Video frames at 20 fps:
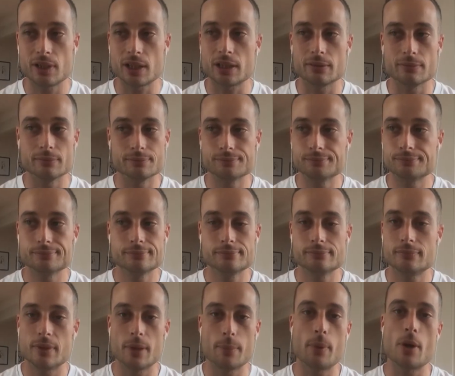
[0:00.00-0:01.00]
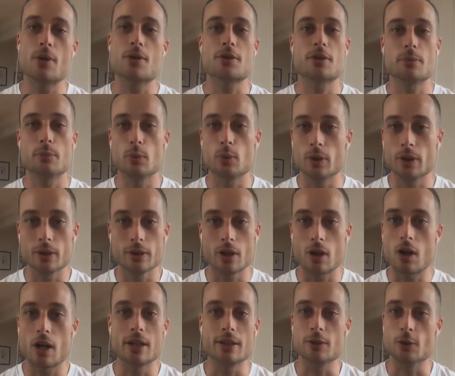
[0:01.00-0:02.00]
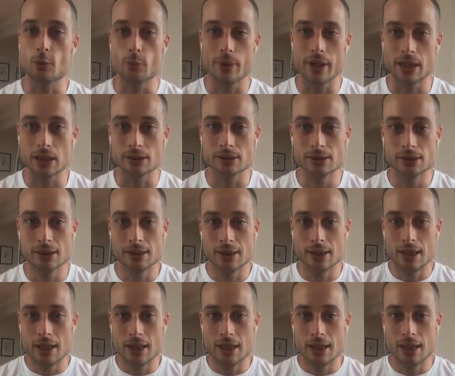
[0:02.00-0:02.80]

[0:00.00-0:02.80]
fucking the poster boy or the ideal man.